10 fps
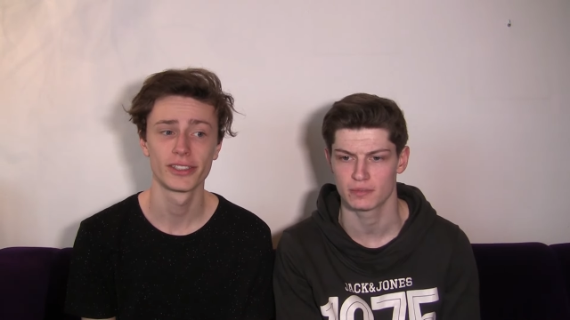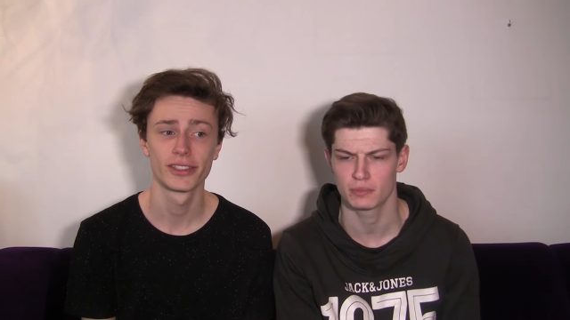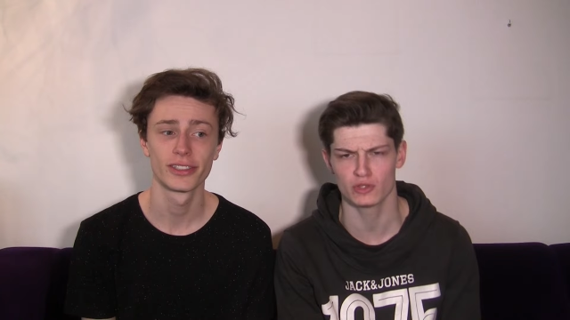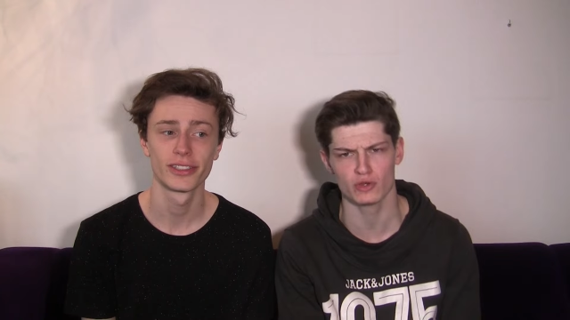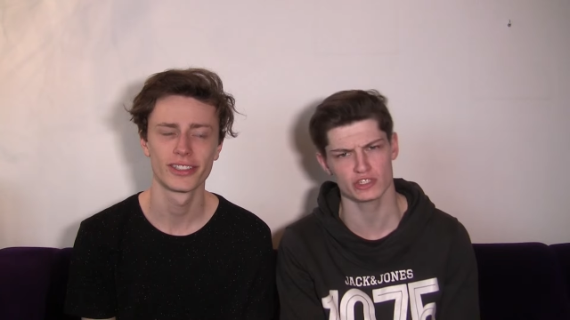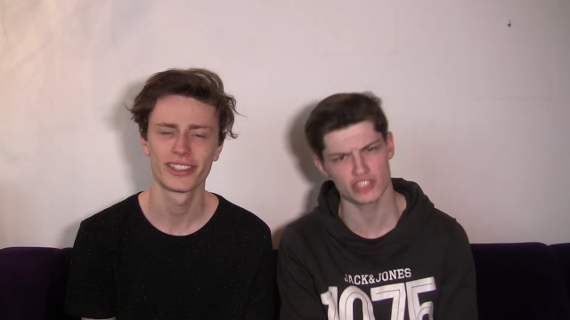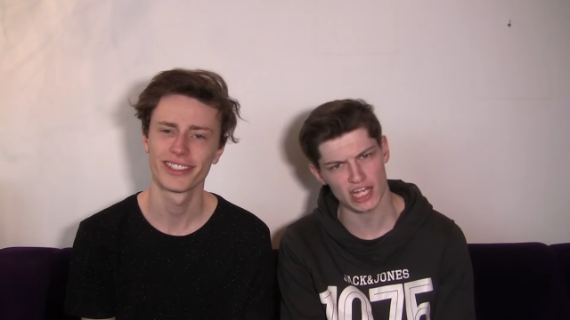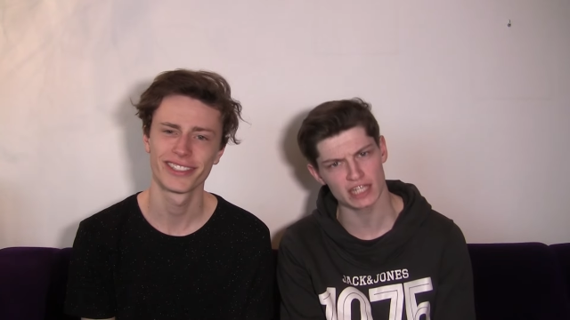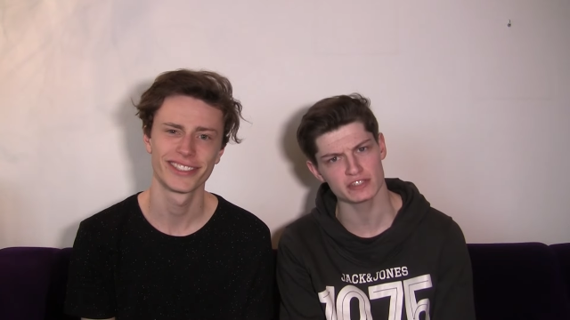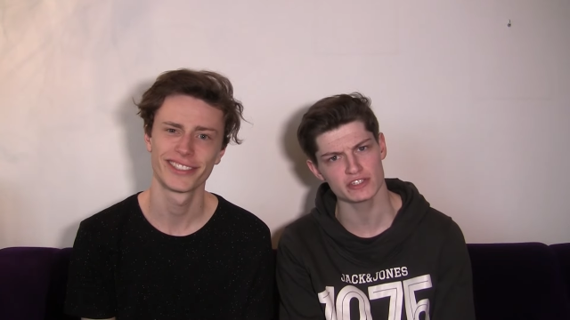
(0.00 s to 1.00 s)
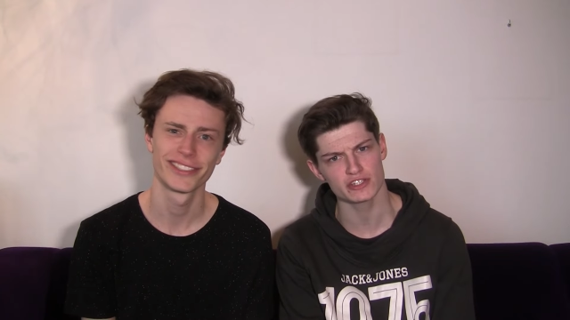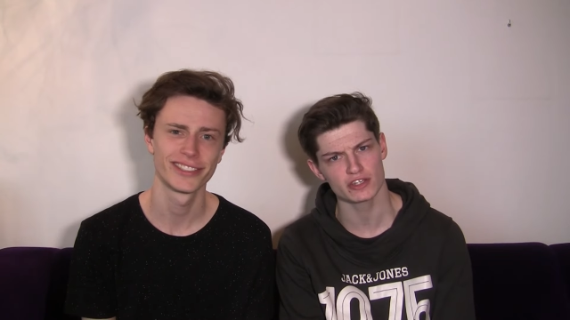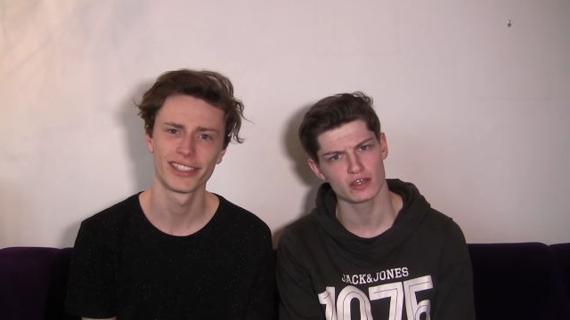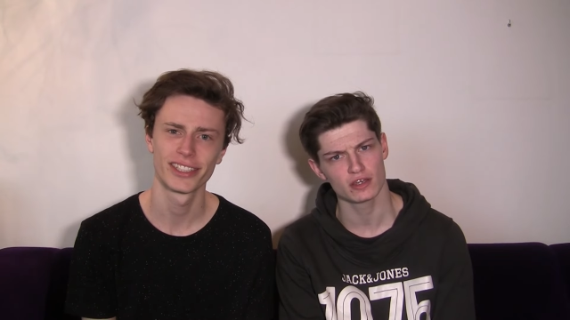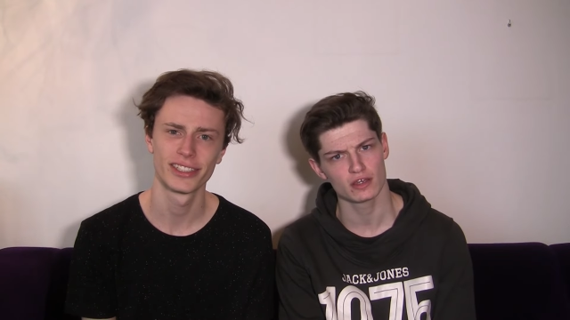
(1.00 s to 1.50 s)
Speaker 1: But not a challenge,
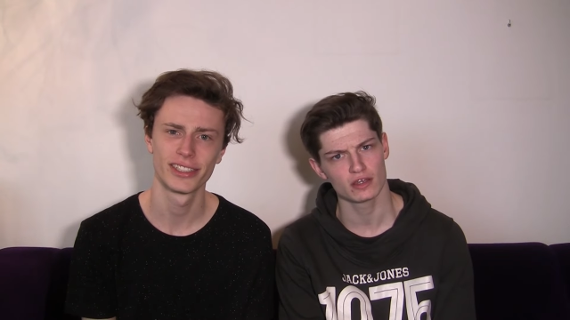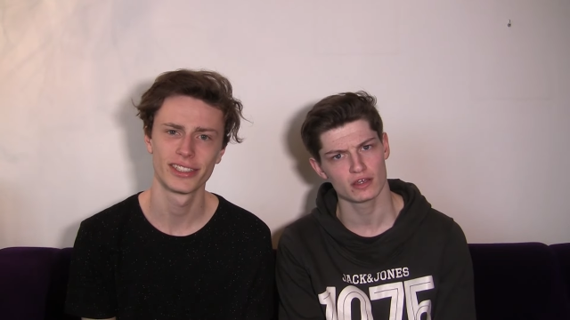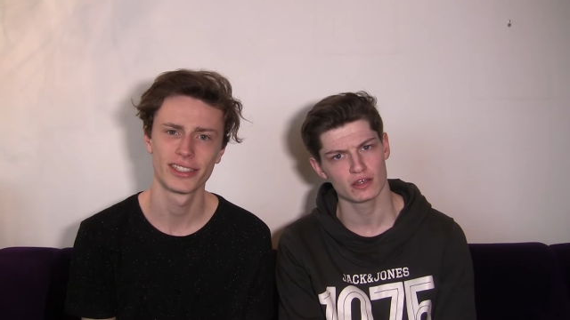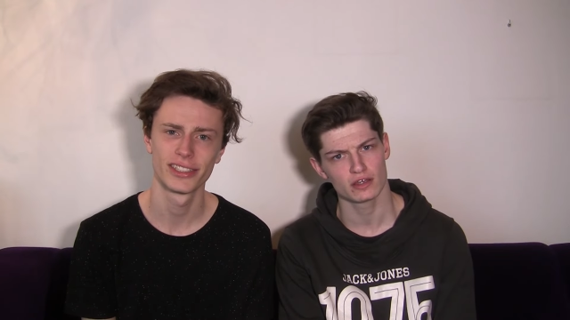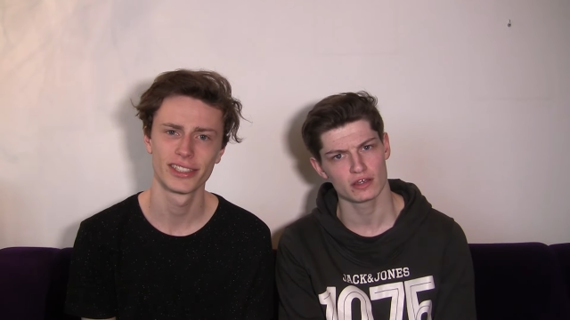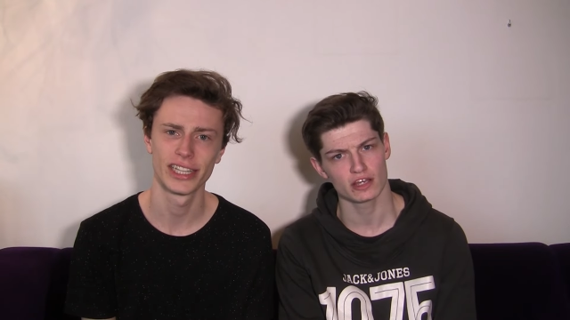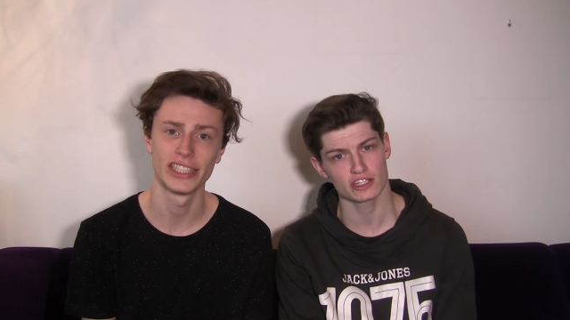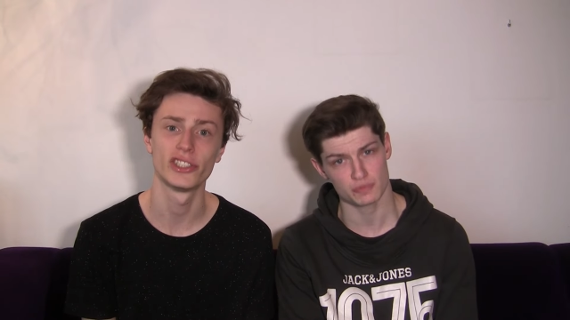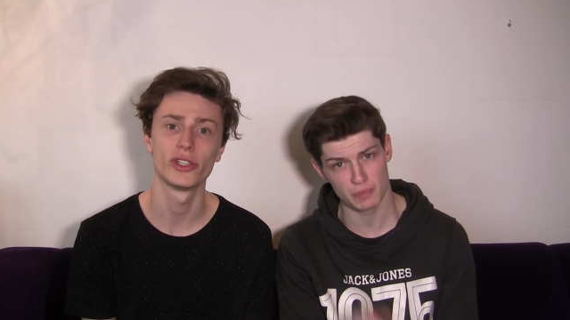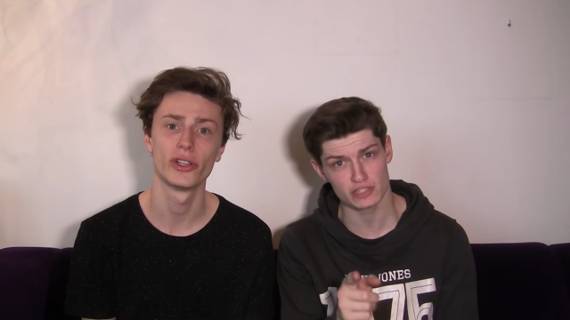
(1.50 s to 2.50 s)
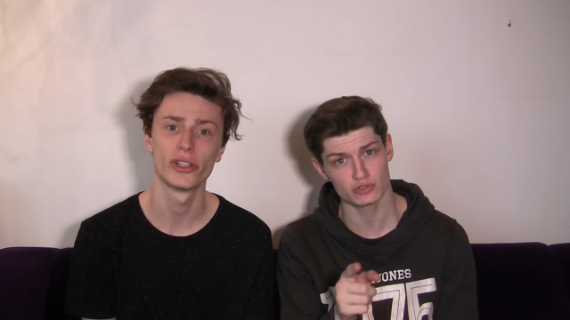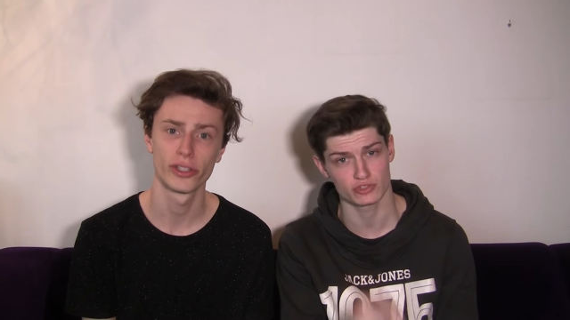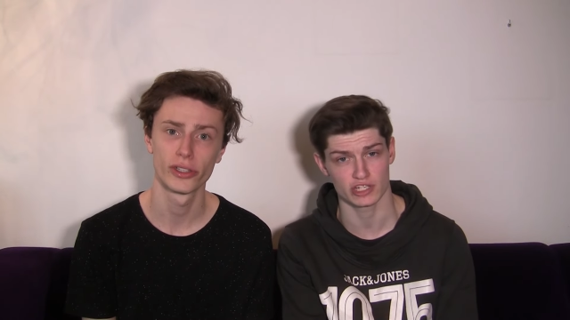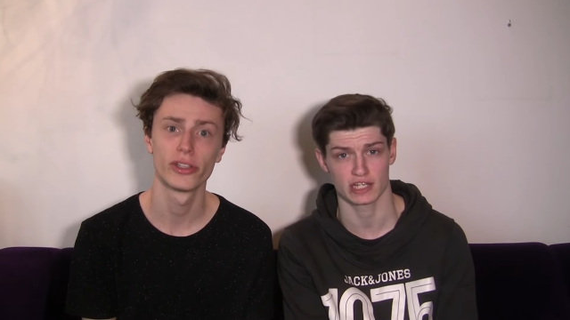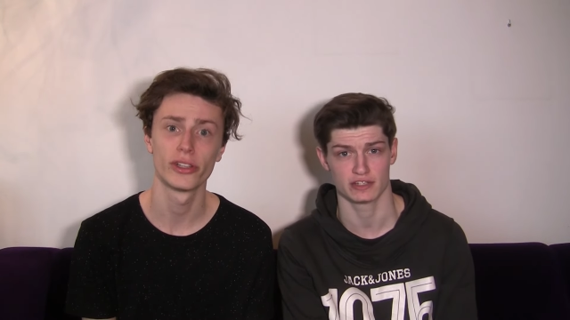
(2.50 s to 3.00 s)
a special
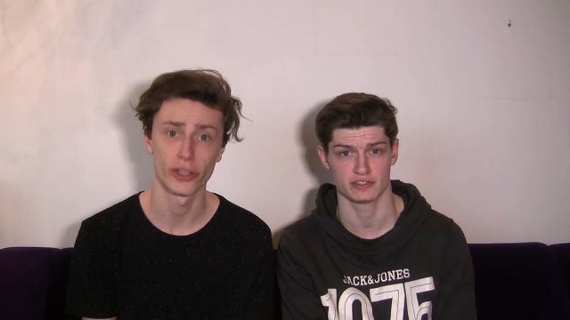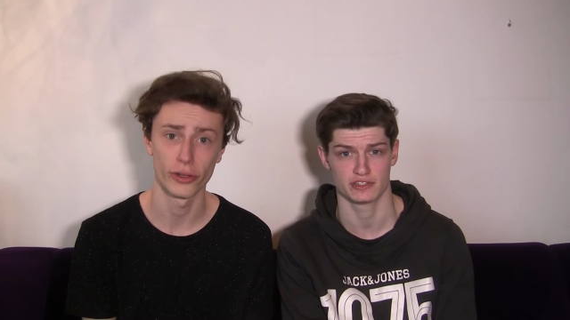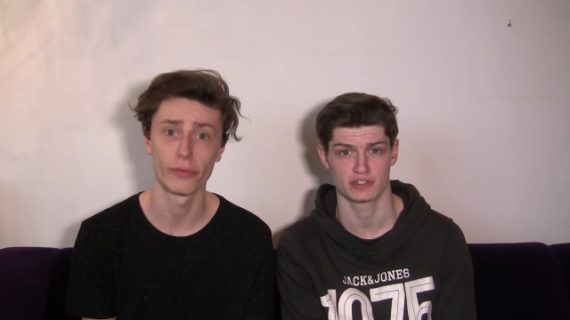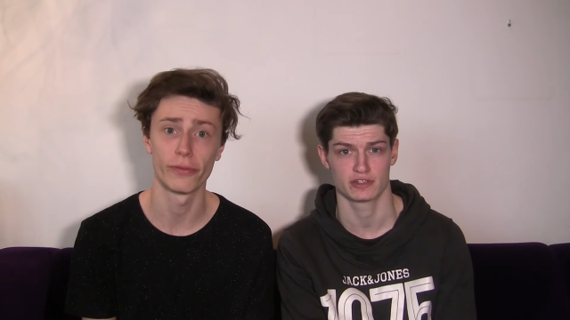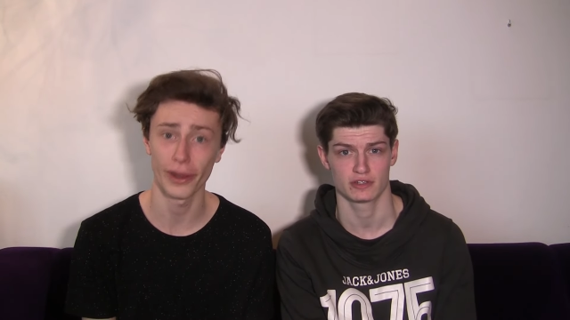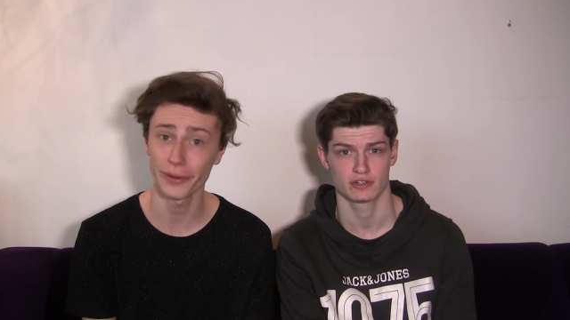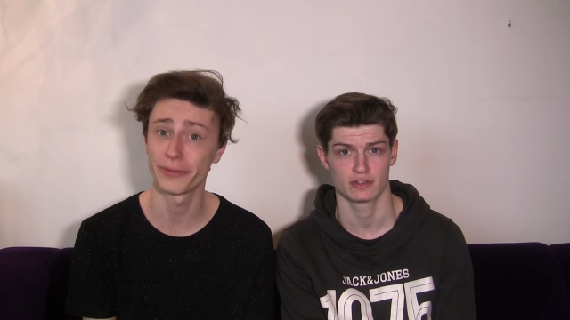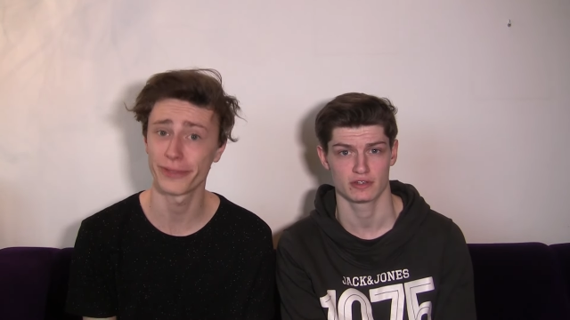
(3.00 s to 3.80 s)
challenge. Very,